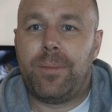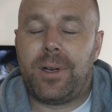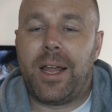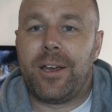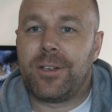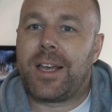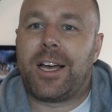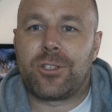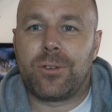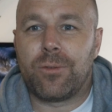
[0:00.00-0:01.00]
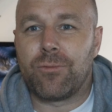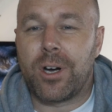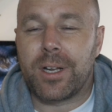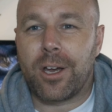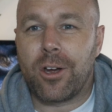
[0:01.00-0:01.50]
layer as you're
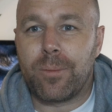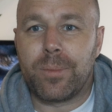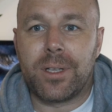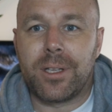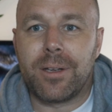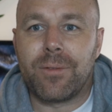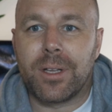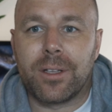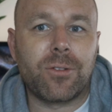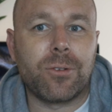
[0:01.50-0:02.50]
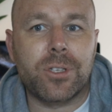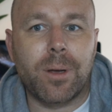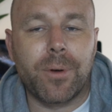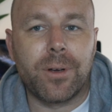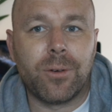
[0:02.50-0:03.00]
riding home in the evening through
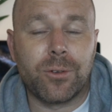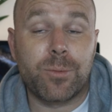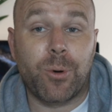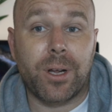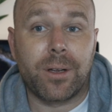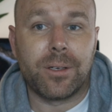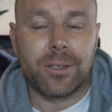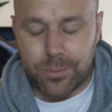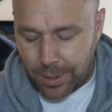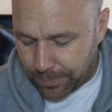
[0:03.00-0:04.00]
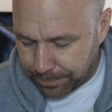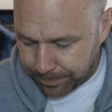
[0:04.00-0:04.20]
summer or spring as well.